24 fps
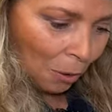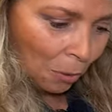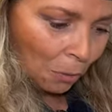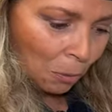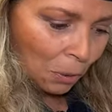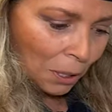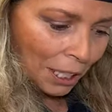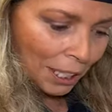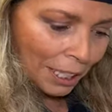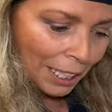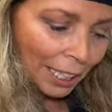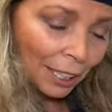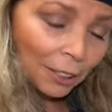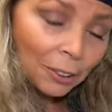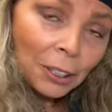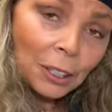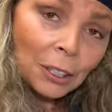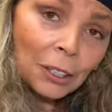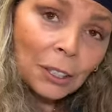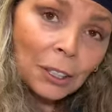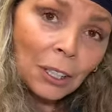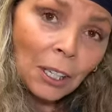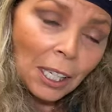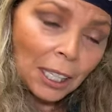weed out the
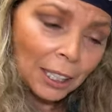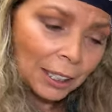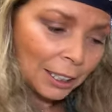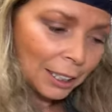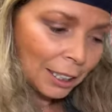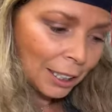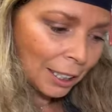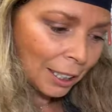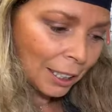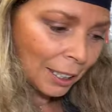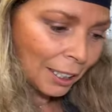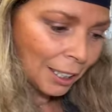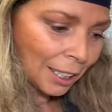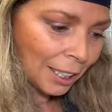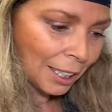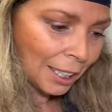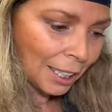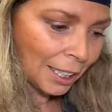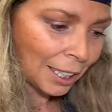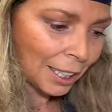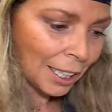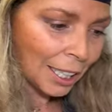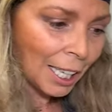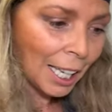salt
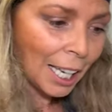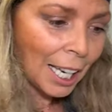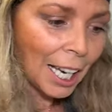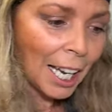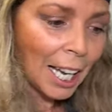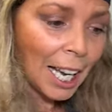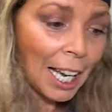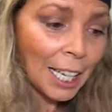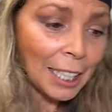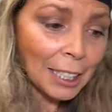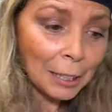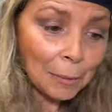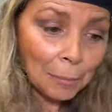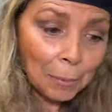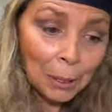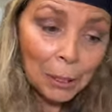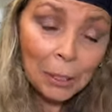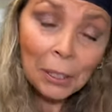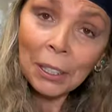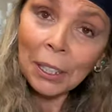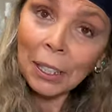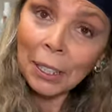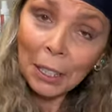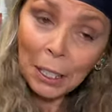as
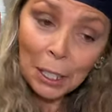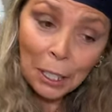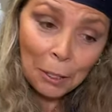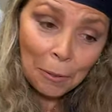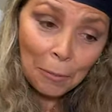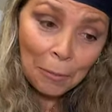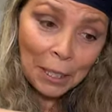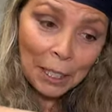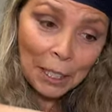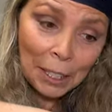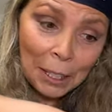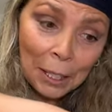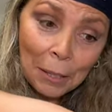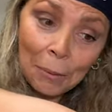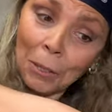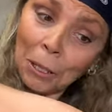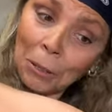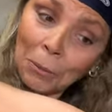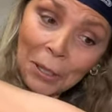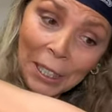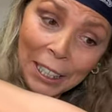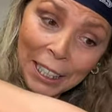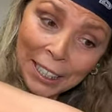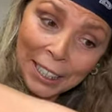opposed to the humans where
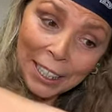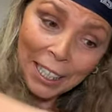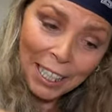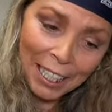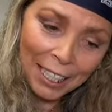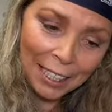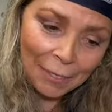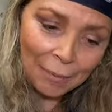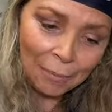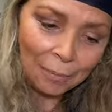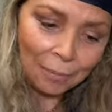we cannot.